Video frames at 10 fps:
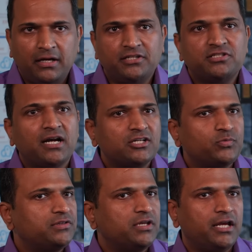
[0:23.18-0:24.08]
it
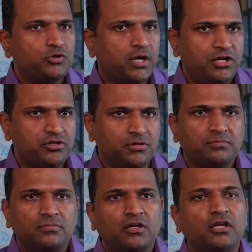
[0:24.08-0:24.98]
starts with
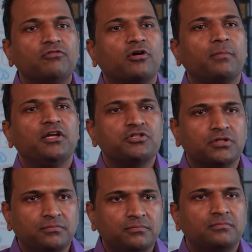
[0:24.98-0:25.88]
education,
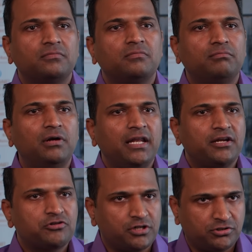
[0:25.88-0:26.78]
information,
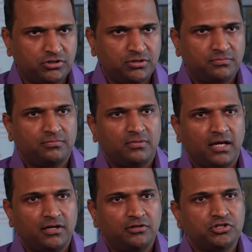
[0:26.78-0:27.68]
building trust,
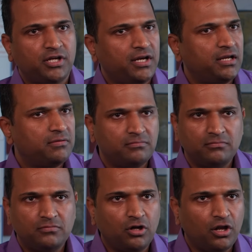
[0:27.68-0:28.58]
and sharing
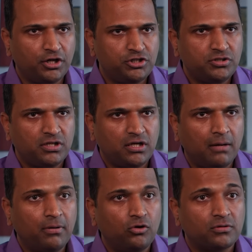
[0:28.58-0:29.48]
knowledge
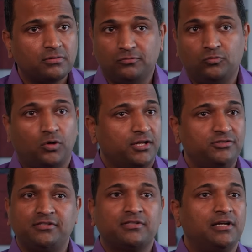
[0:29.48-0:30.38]
about what
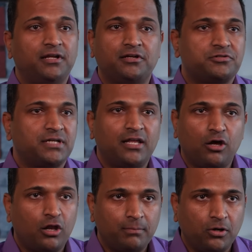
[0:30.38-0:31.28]
is this clinical trial
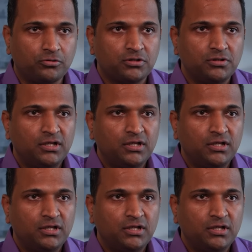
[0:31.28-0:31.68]
all about?